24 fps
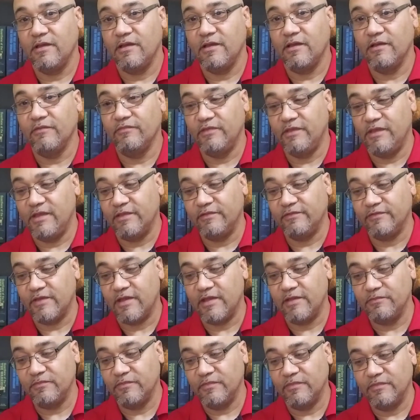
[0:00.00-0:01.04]
of the
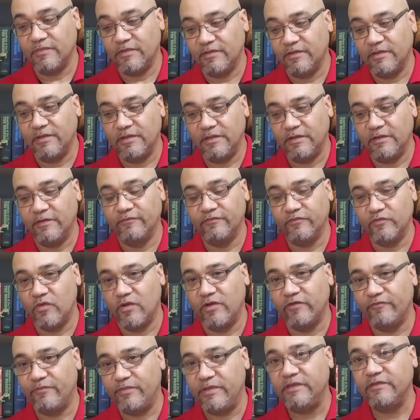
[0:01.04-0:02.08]
enzyme of
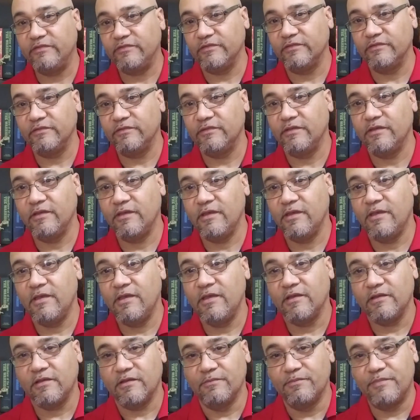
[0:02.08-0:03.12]
12 pieces
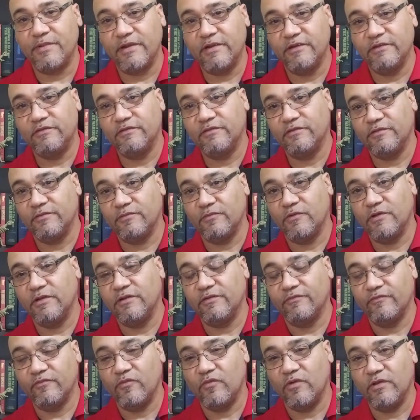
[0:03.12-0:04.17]
compared to the one
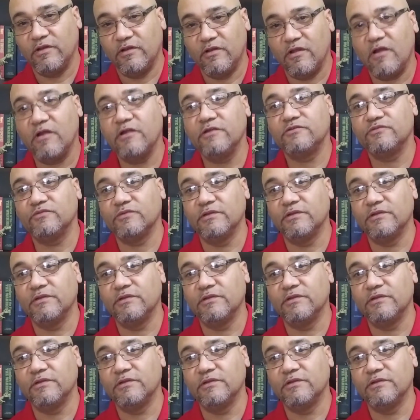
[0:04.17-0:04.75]
of one large